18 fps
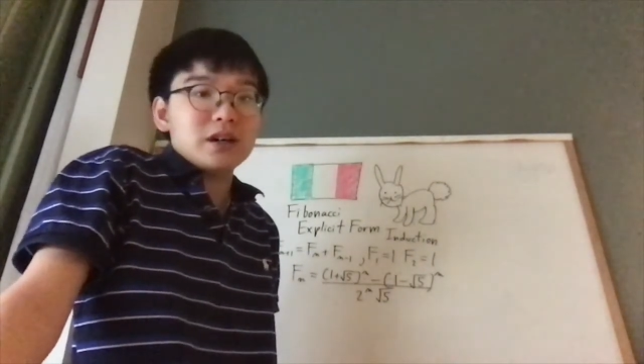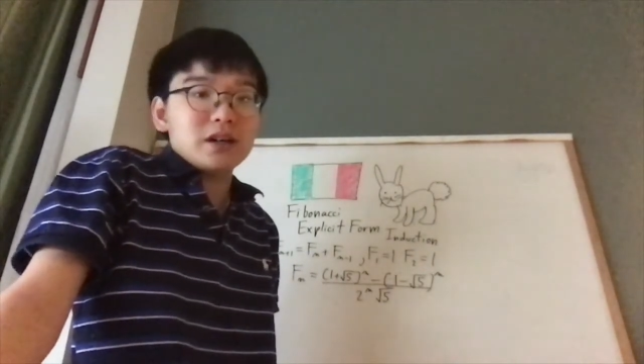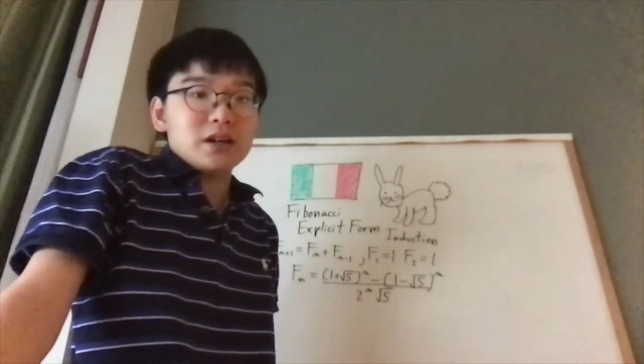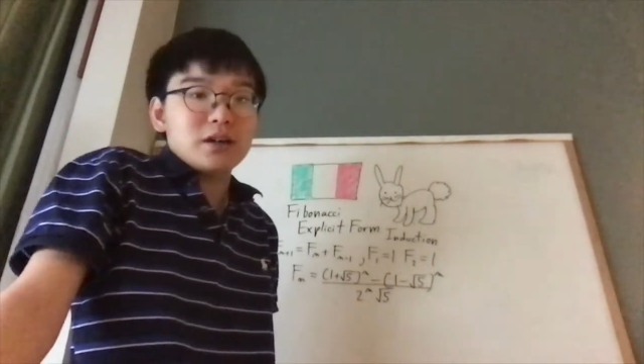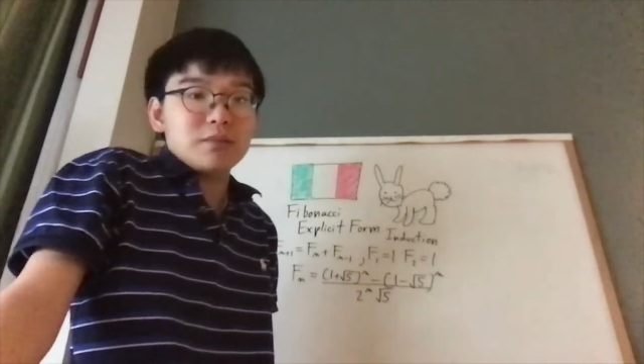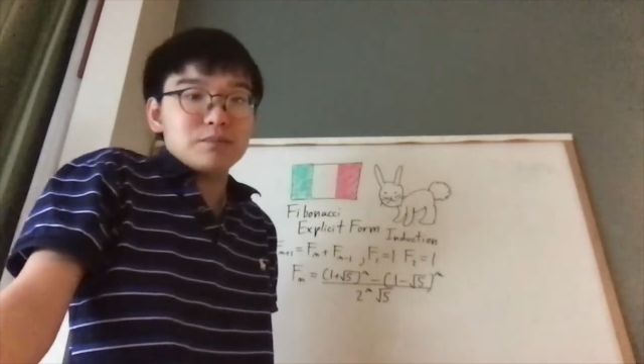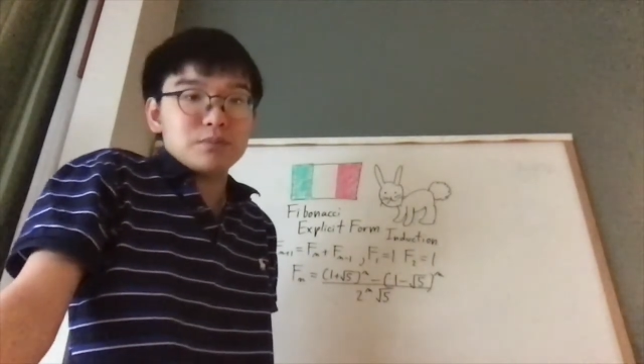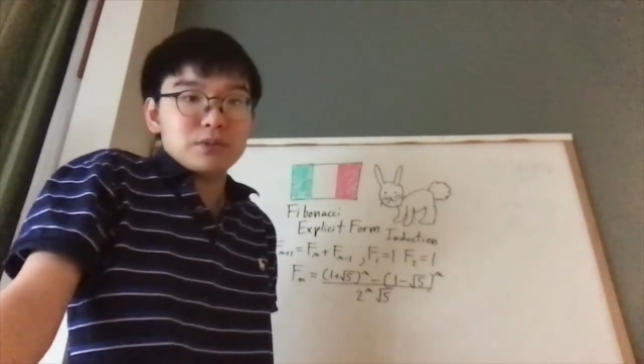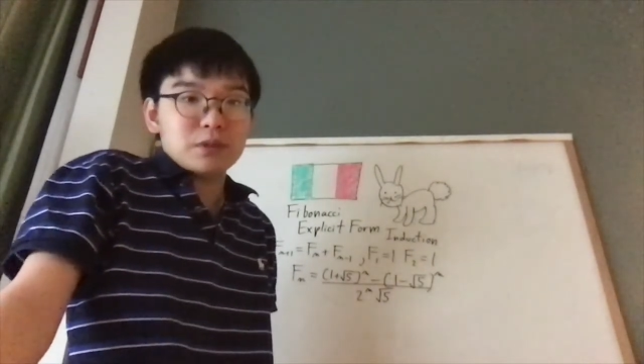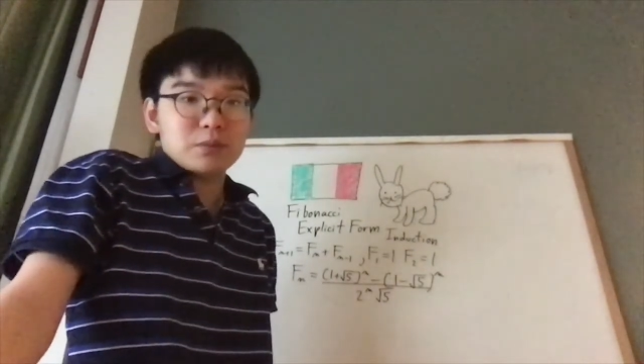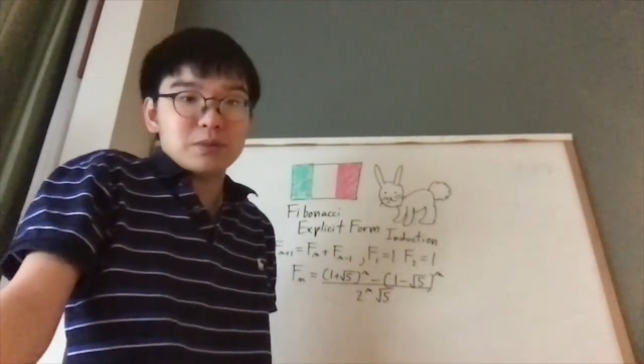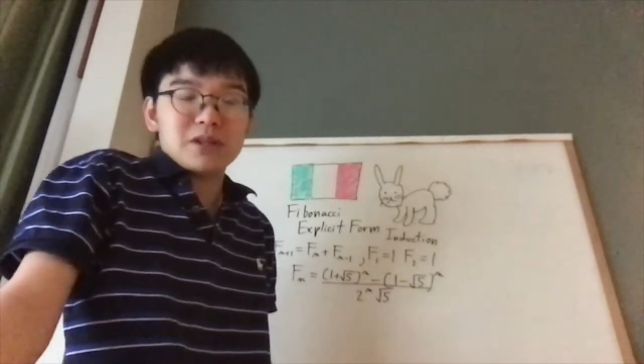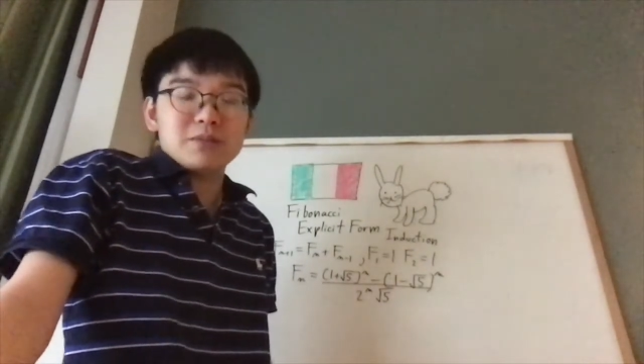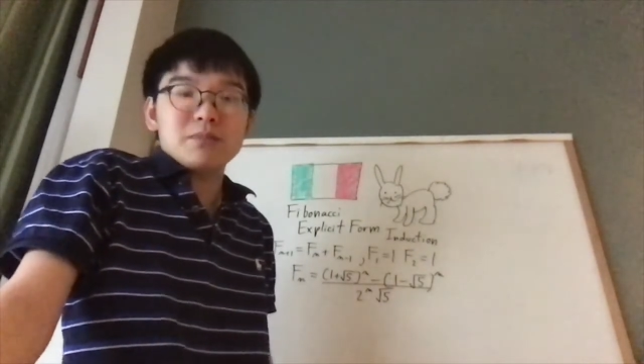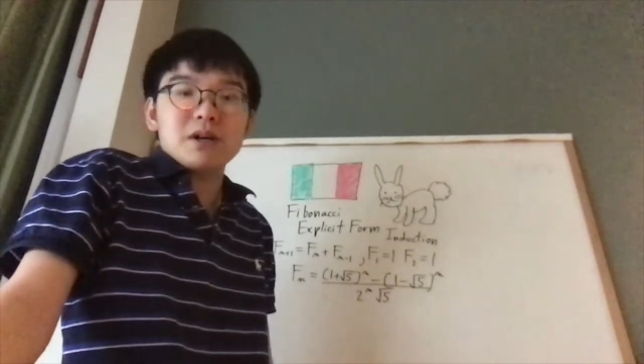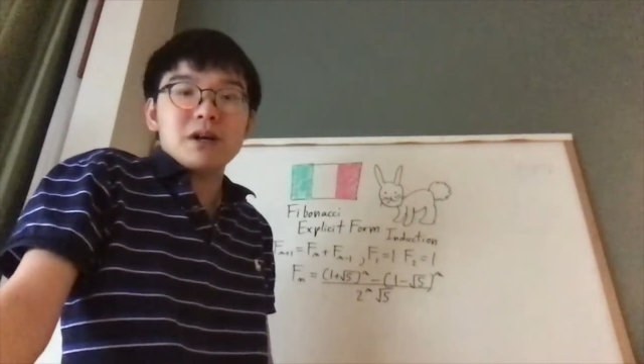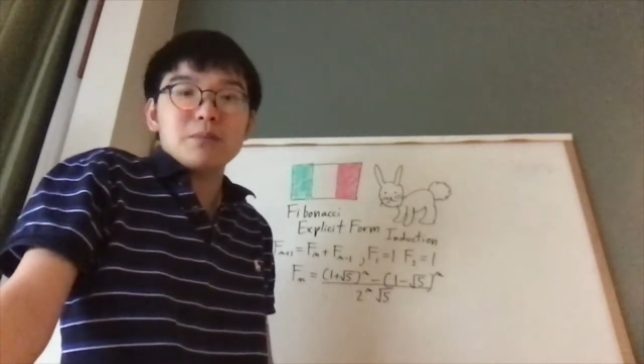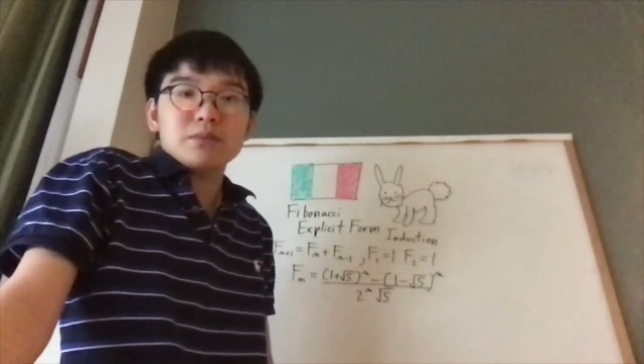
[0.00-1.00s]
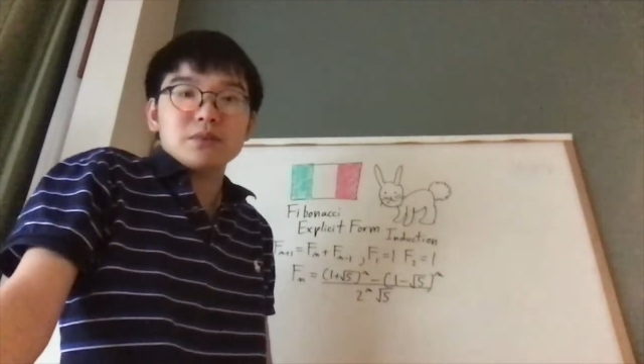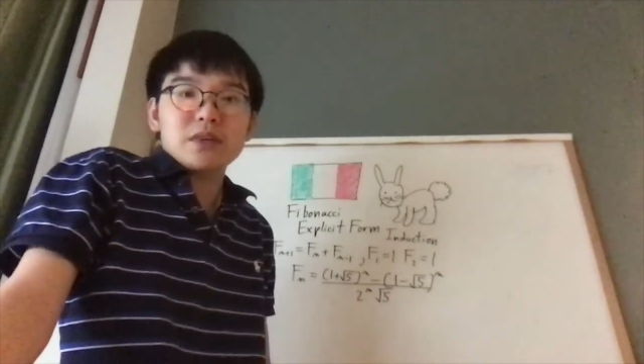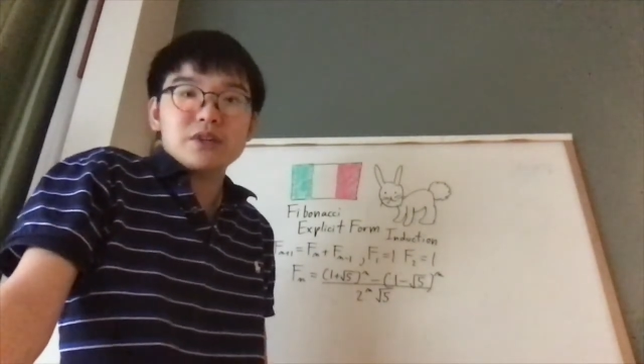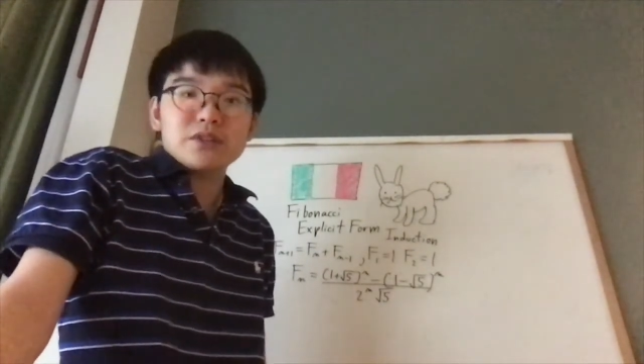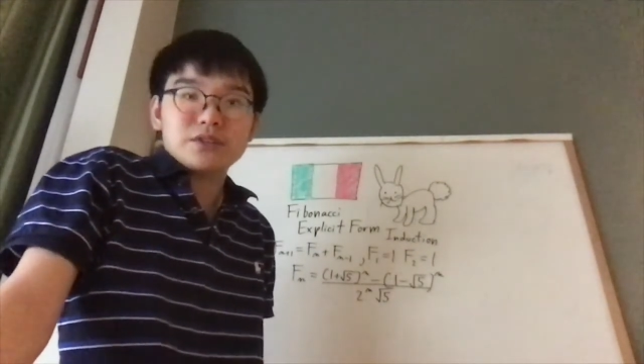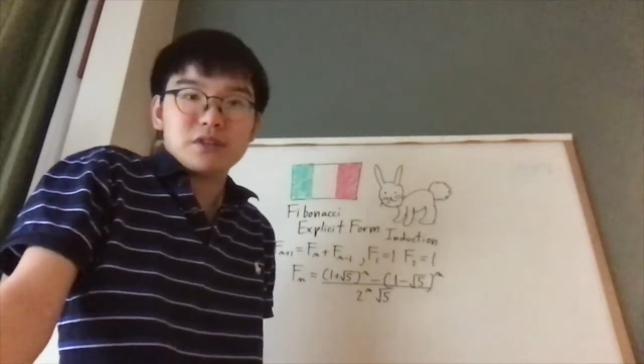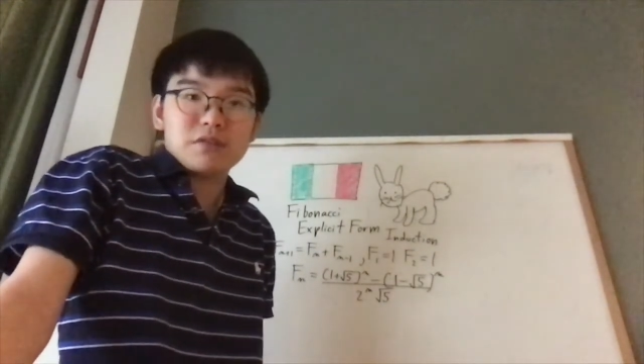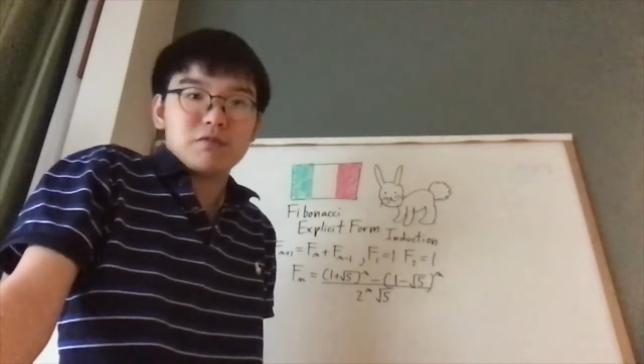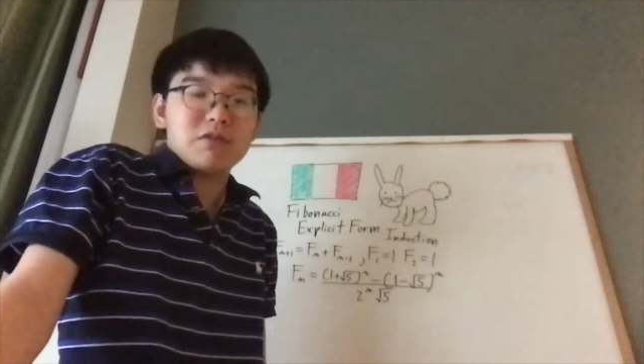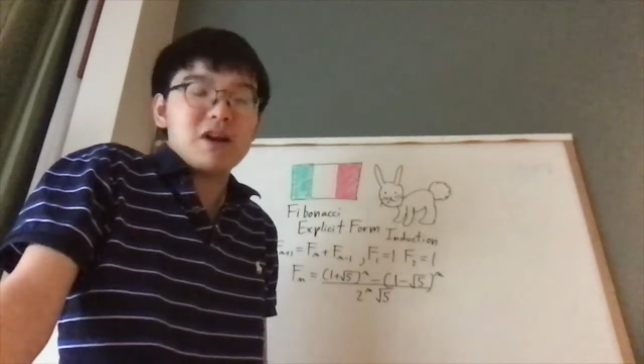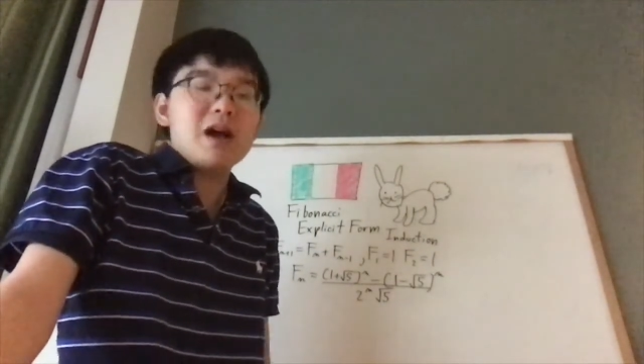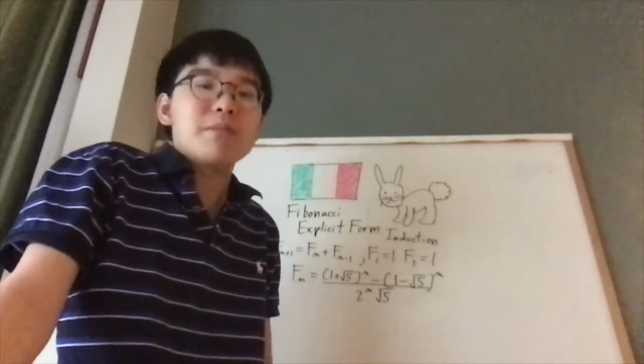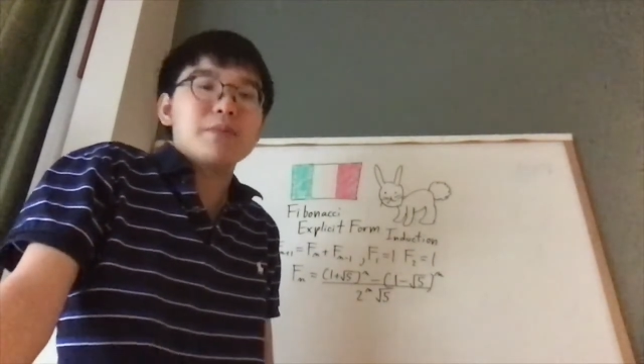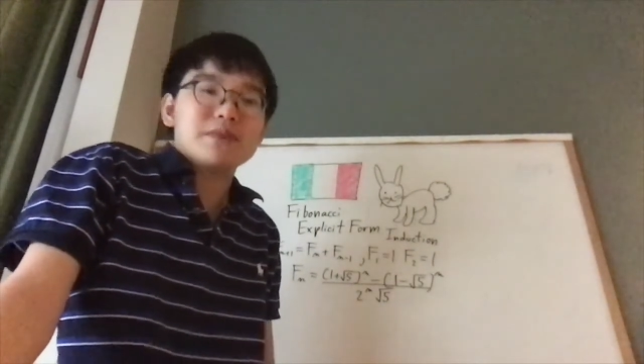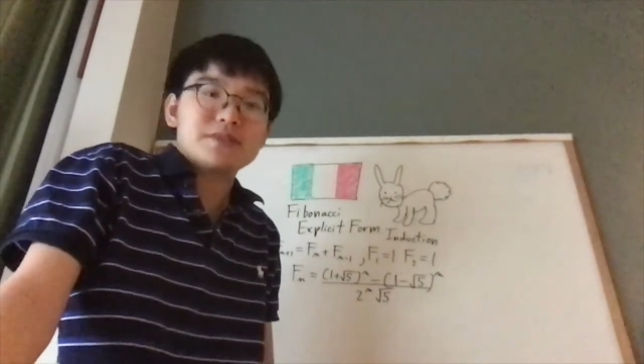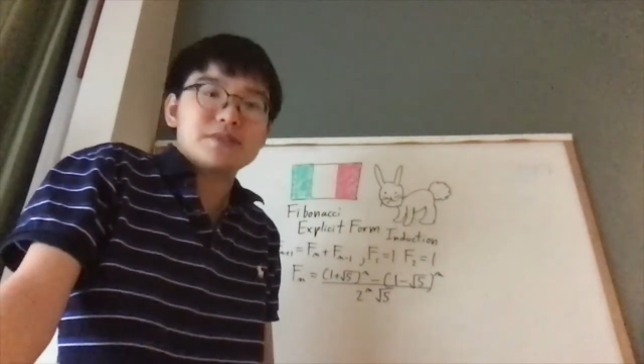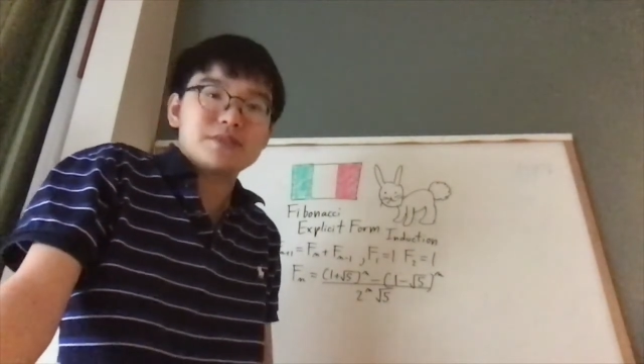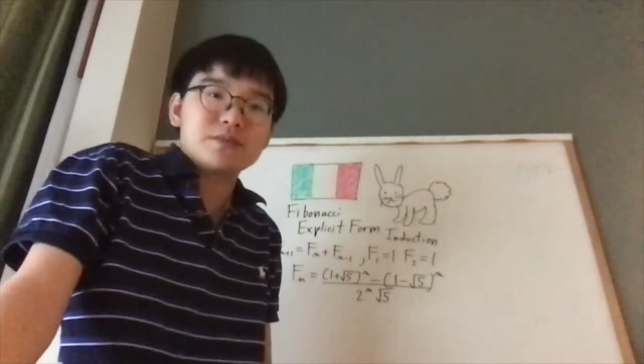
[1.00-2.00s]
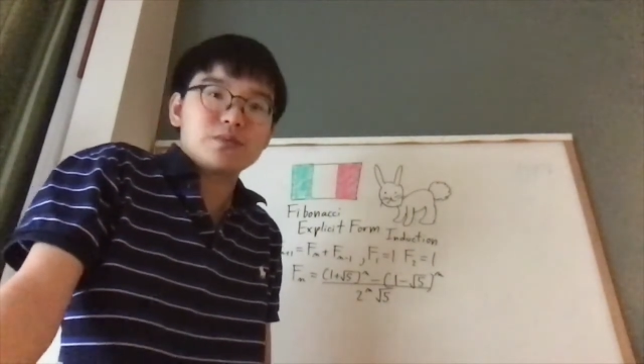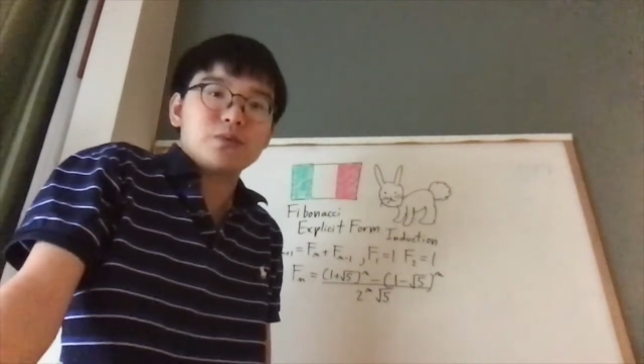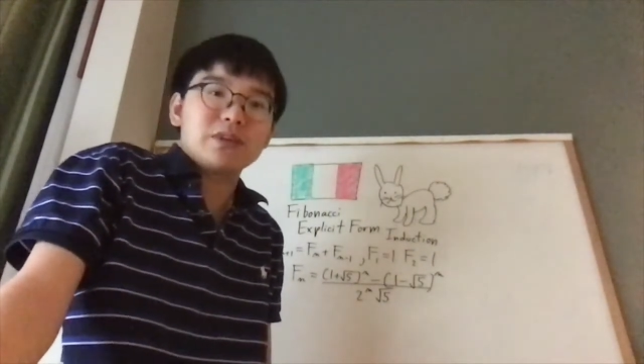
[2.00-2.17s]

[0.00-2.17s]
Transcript: um, the breeding population of rabbits